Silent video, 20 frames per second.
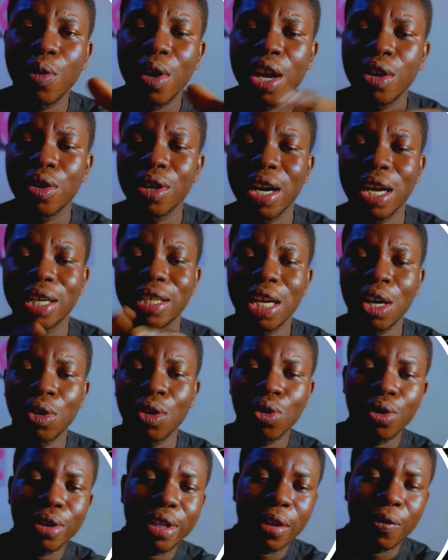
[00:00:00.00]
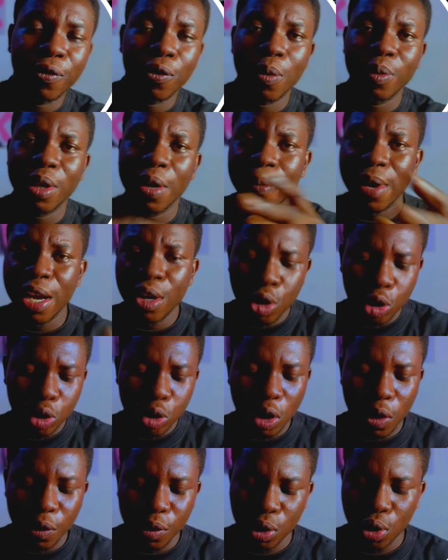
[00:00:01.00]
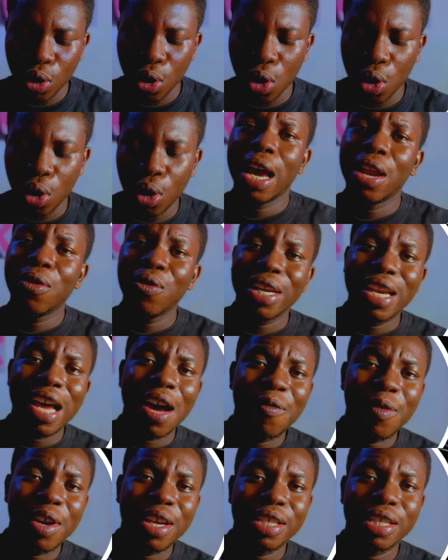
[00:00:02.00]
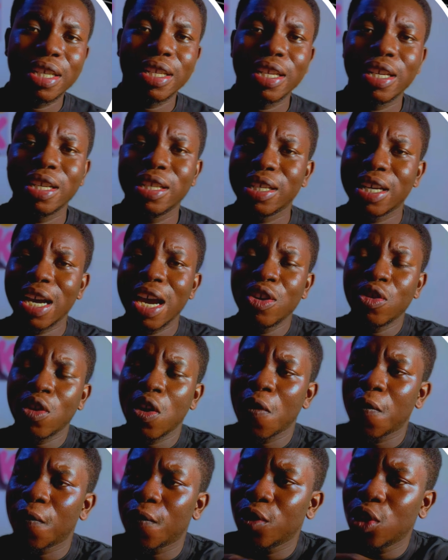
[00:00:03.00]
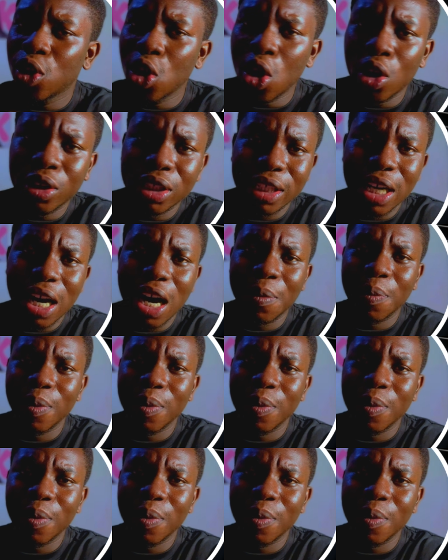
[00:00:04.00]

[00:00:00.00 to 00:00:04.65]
where you can download it from the Microsoft Store, and with that version, it's kind of logged up